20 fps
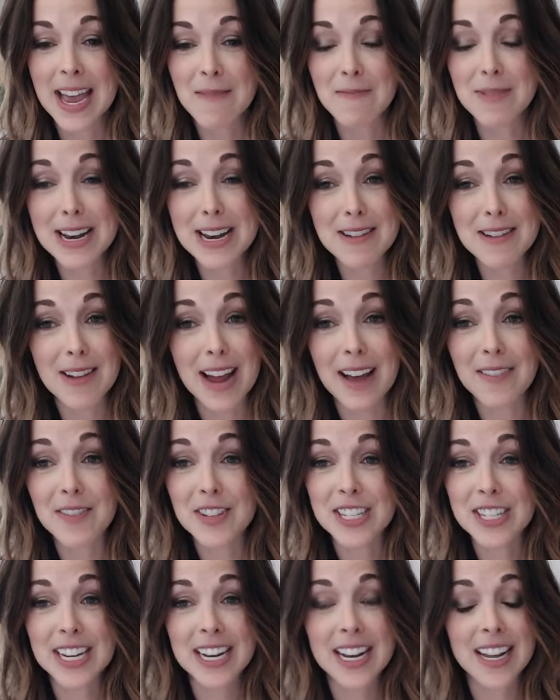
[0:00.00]
But anyway, I'm
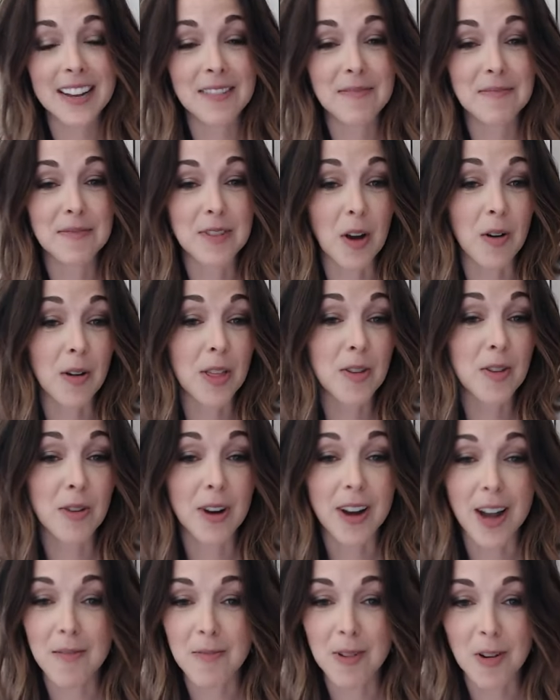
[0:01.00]
just going to go through a
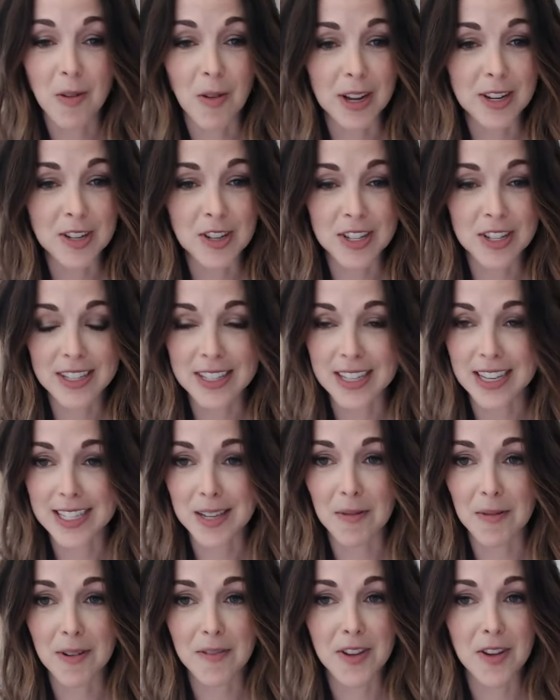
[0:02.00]
couple questions that
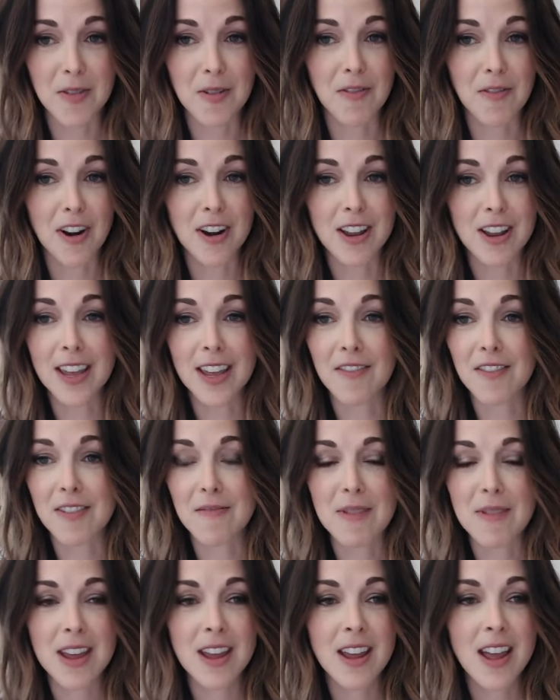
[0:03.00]
some of you have already given
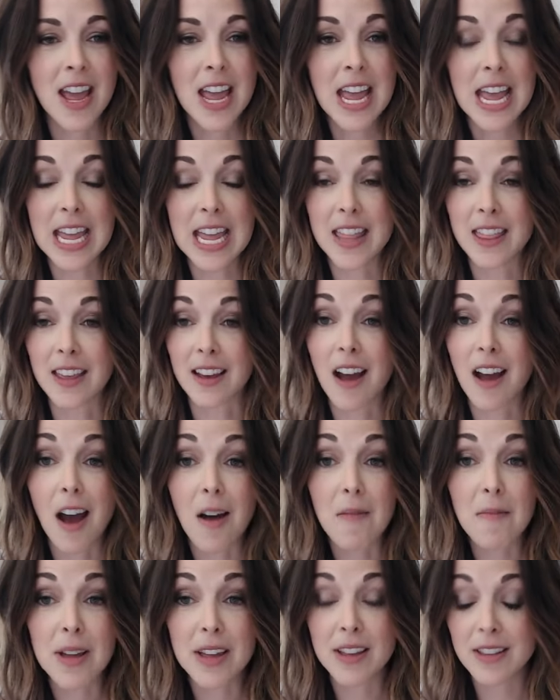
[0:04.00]
me in the
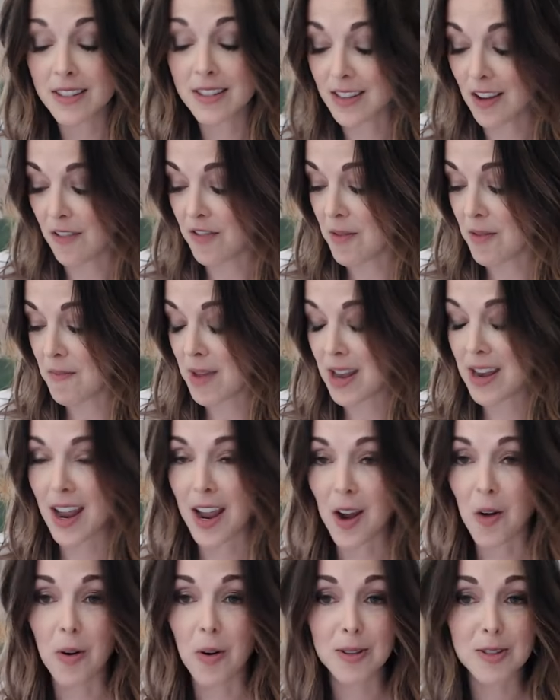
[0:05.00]
comments of the
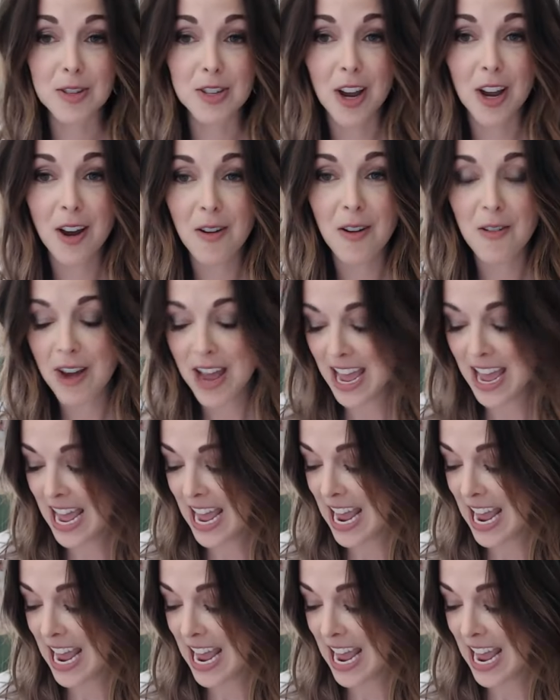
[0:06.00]
Midnight Quilt Show,